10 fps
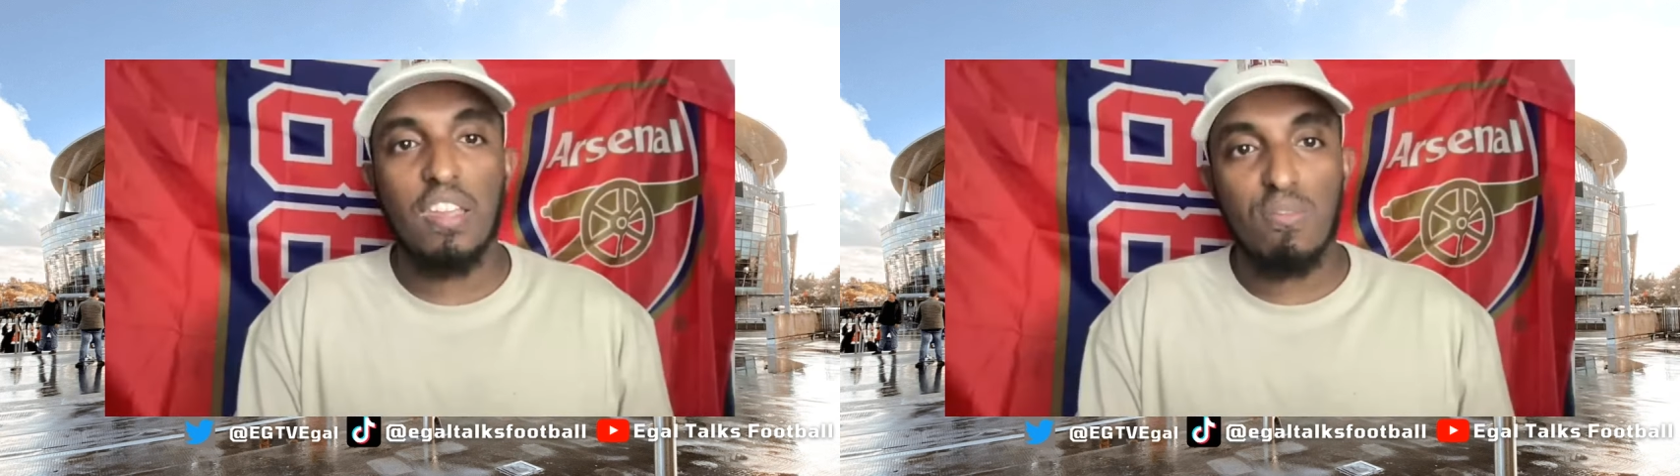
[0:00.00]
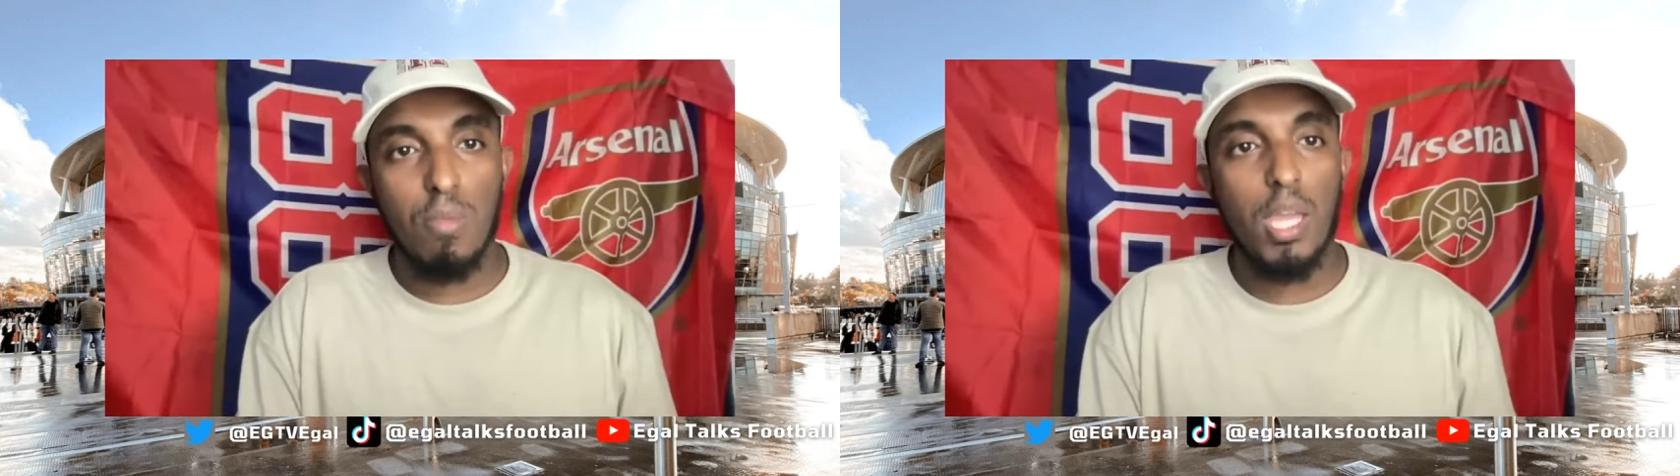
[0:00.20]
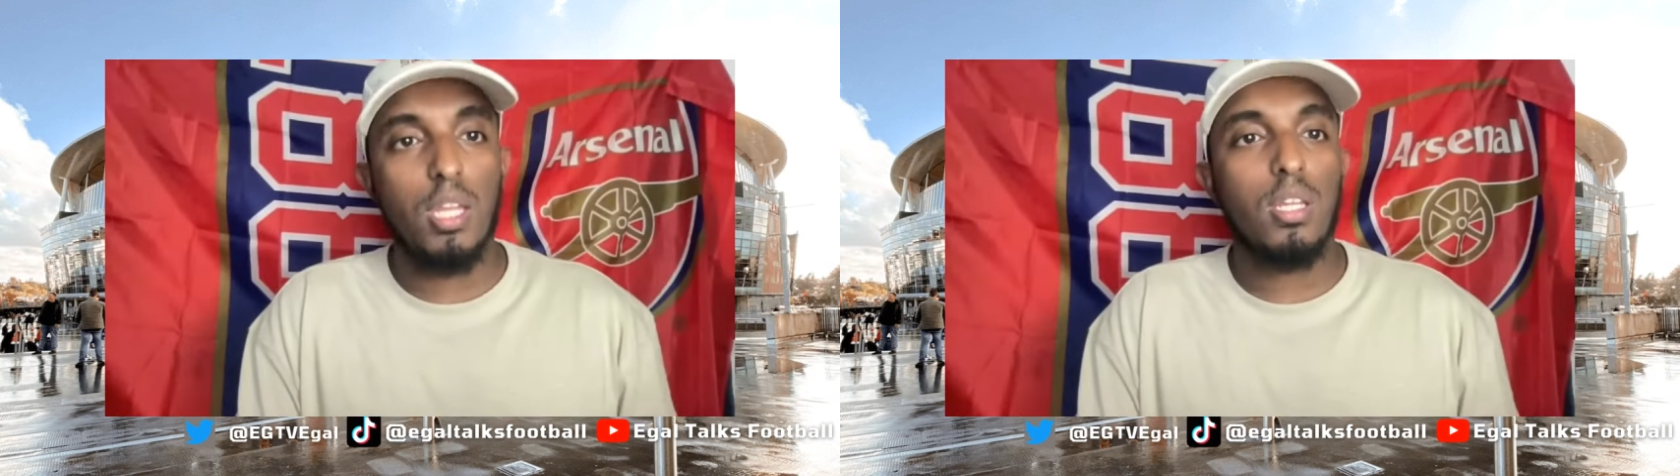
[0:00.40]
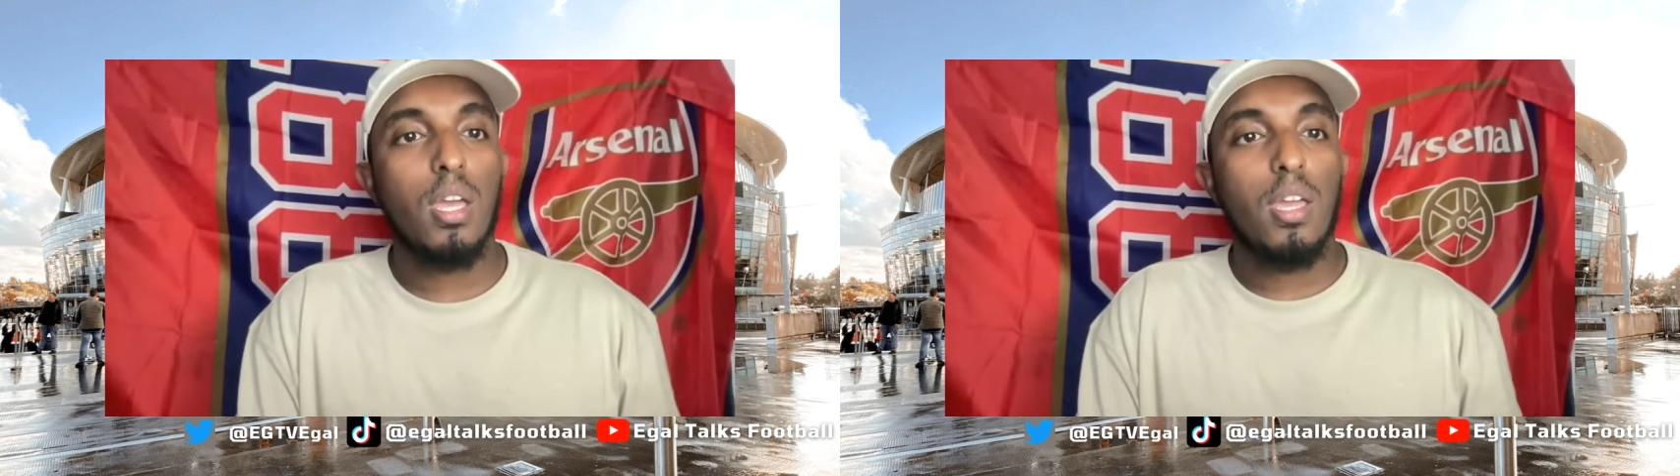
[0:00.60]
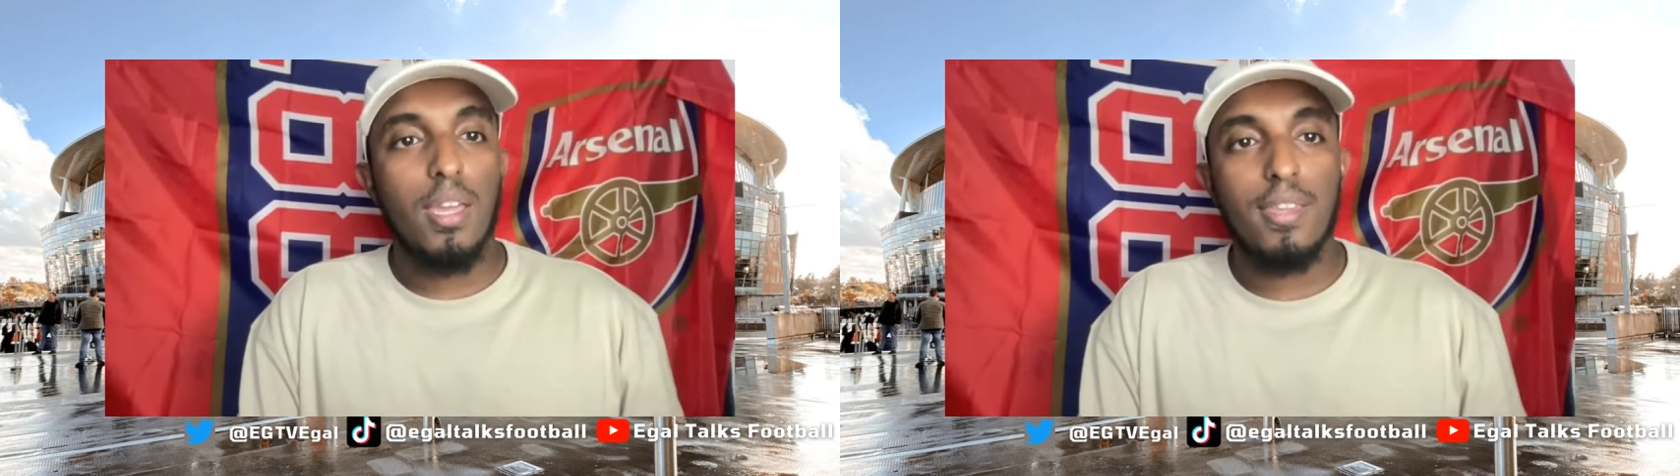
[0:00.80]
that they've made
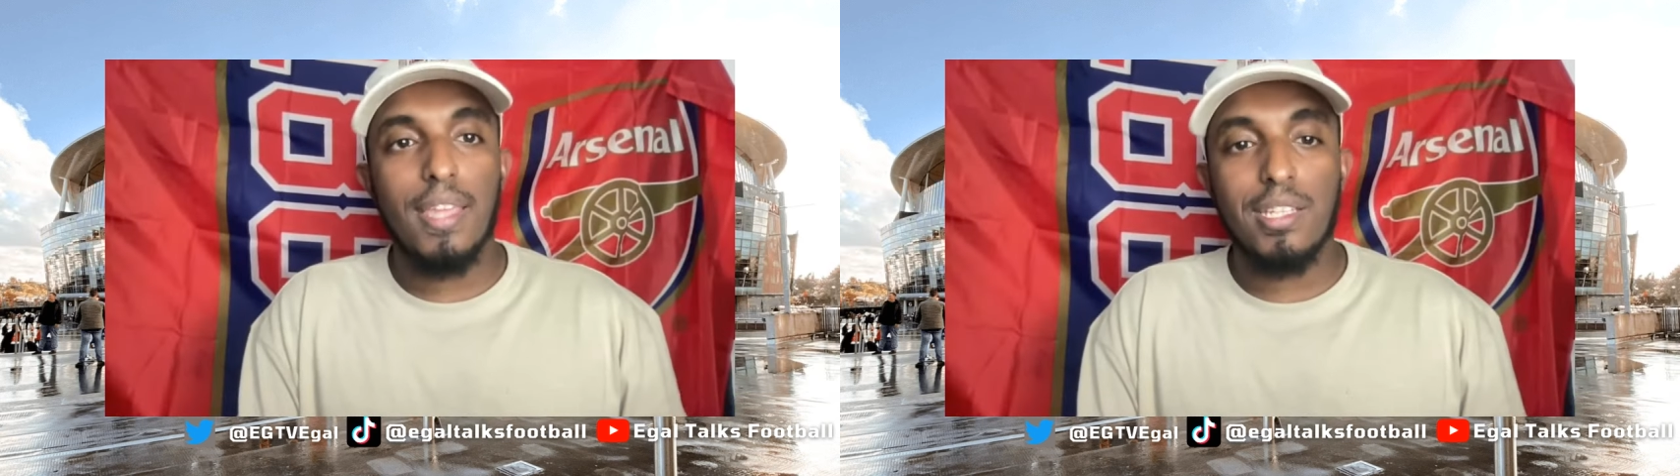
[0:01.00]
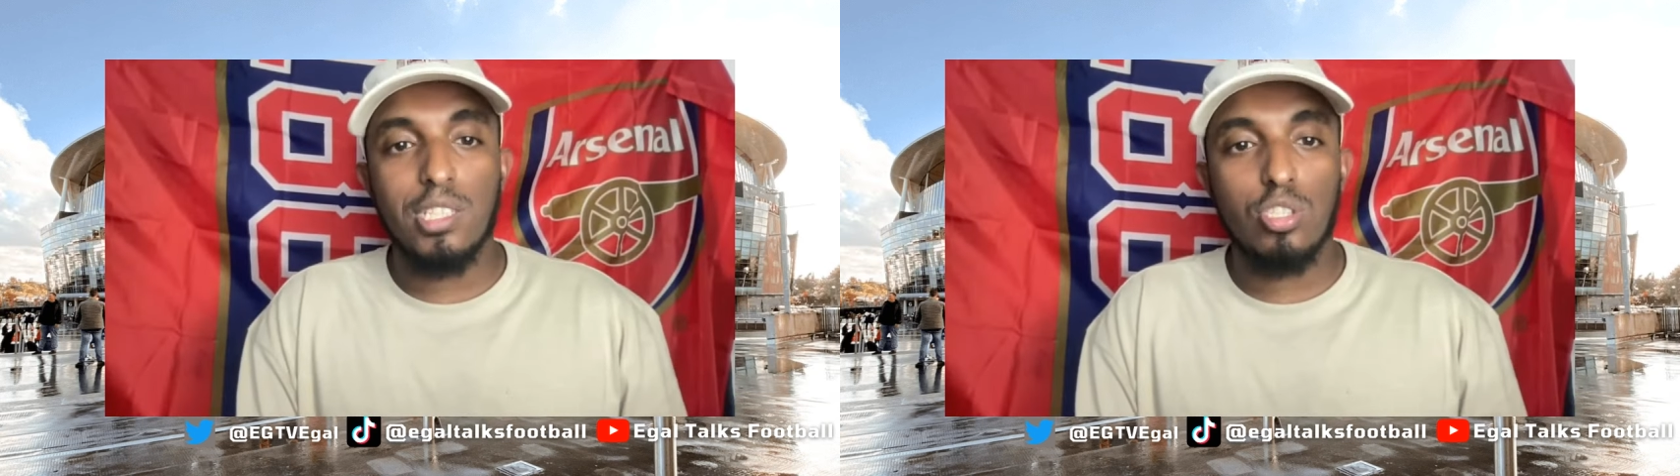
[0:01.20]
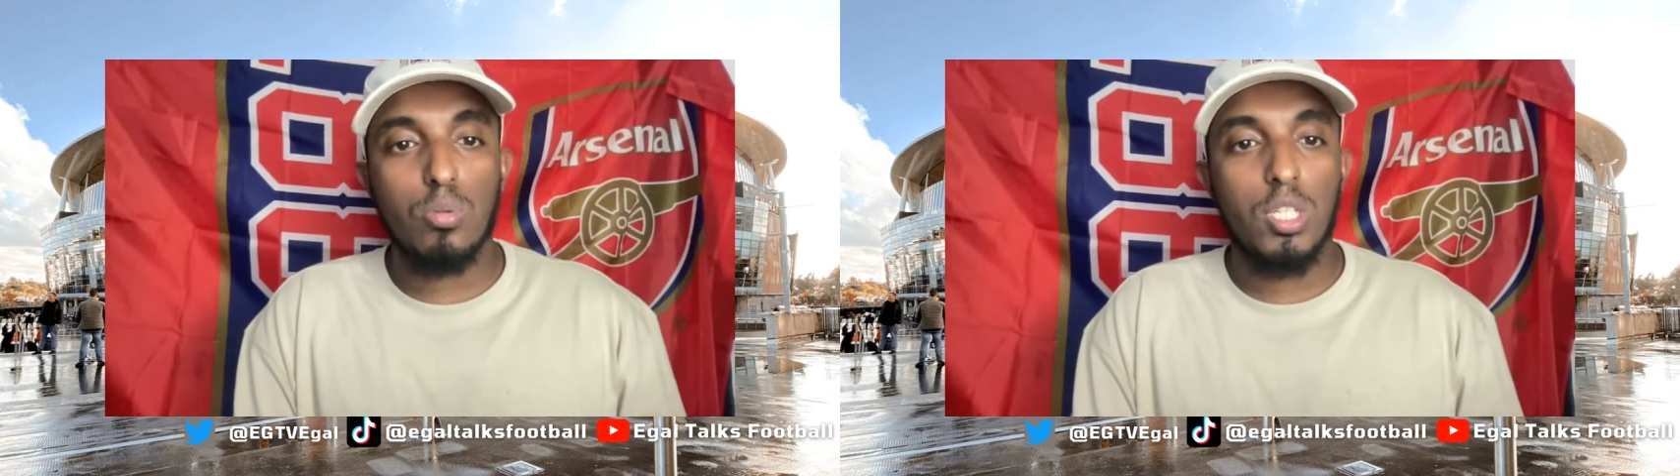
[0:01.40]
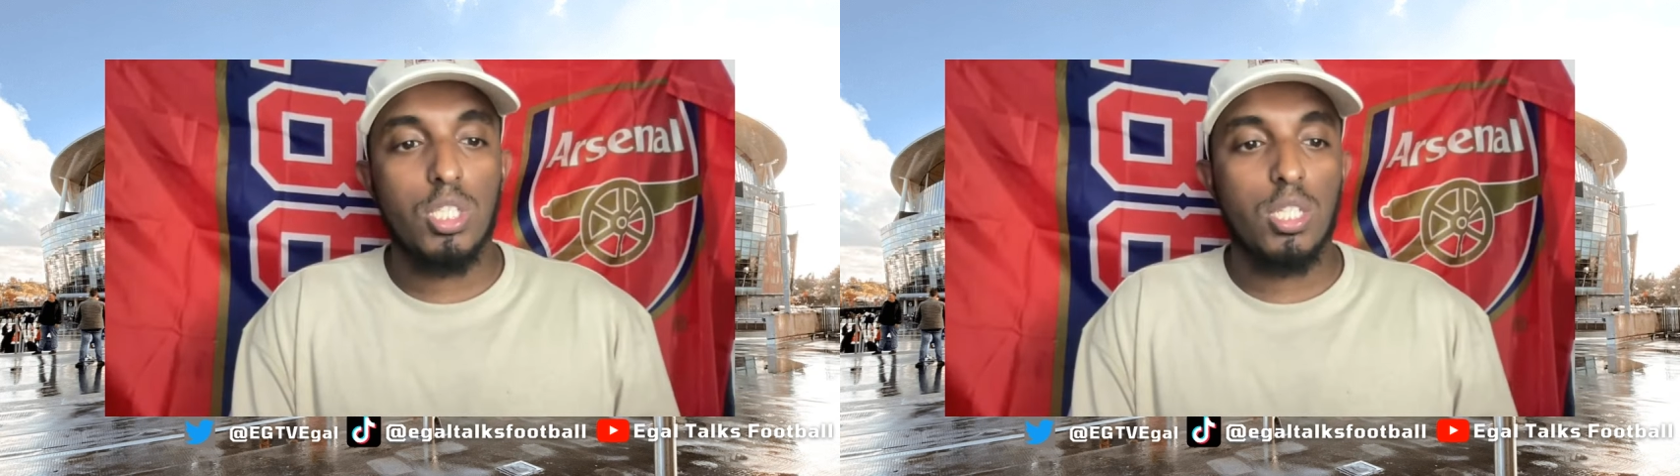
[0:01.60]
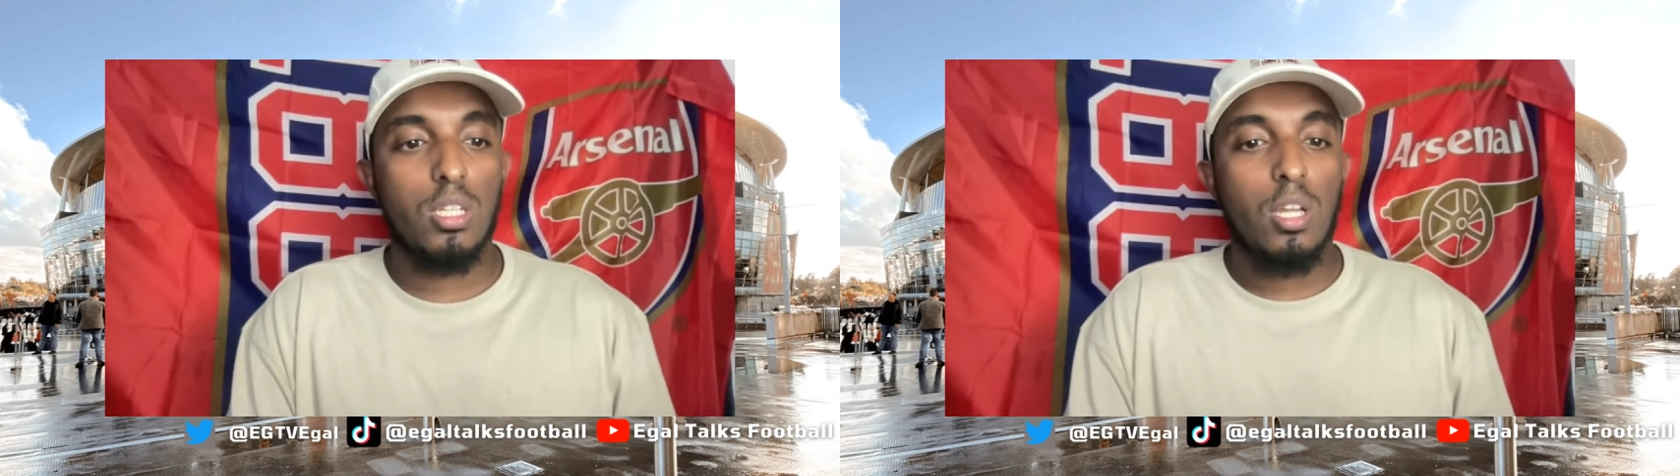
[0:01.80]
in that
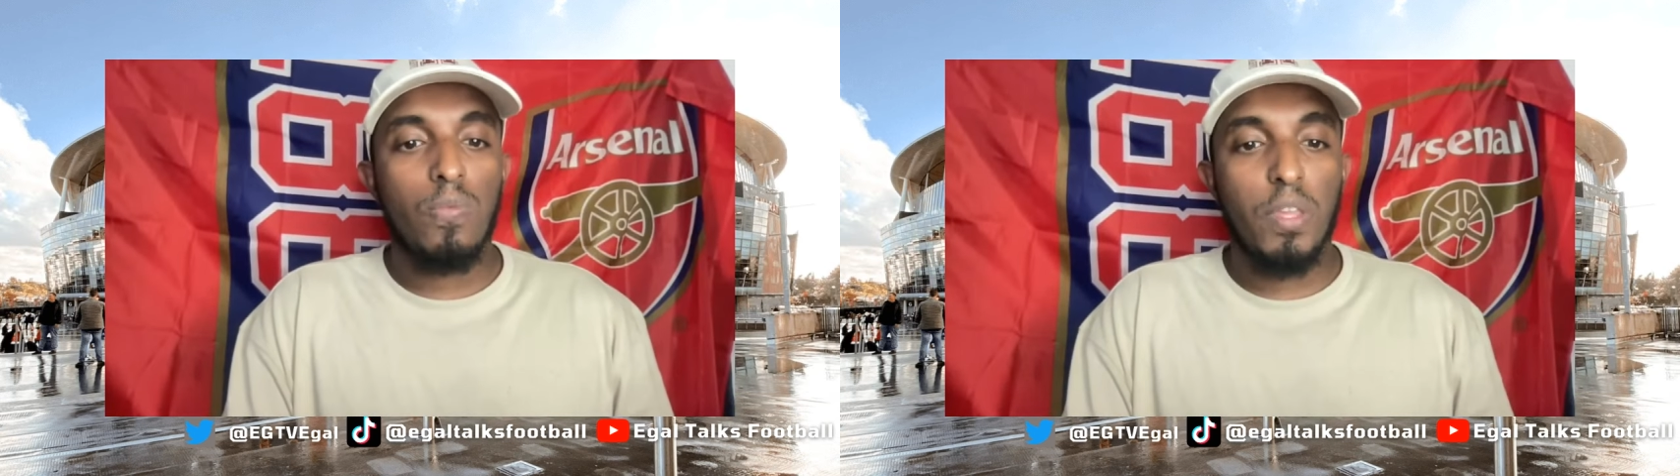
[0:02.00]
situation.